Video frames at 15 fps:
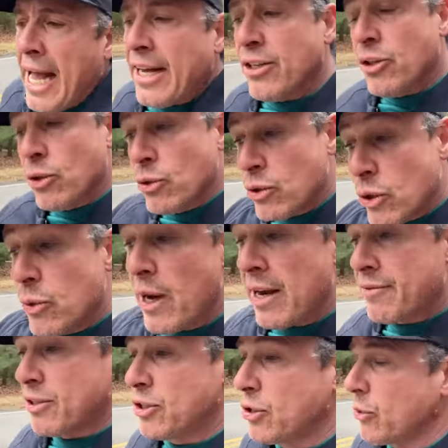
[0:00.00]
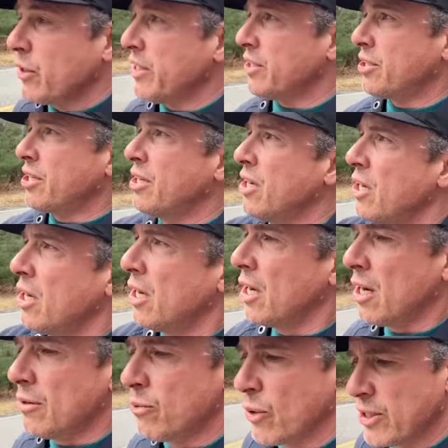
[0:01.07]
And you do have the choice
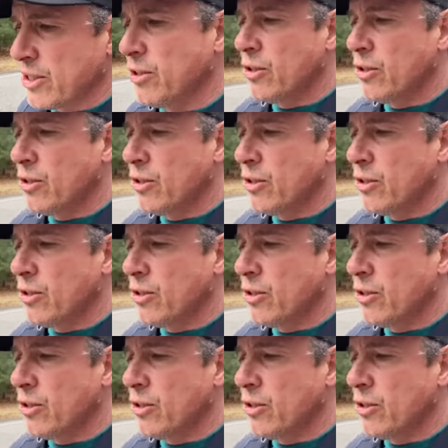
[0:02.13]
of what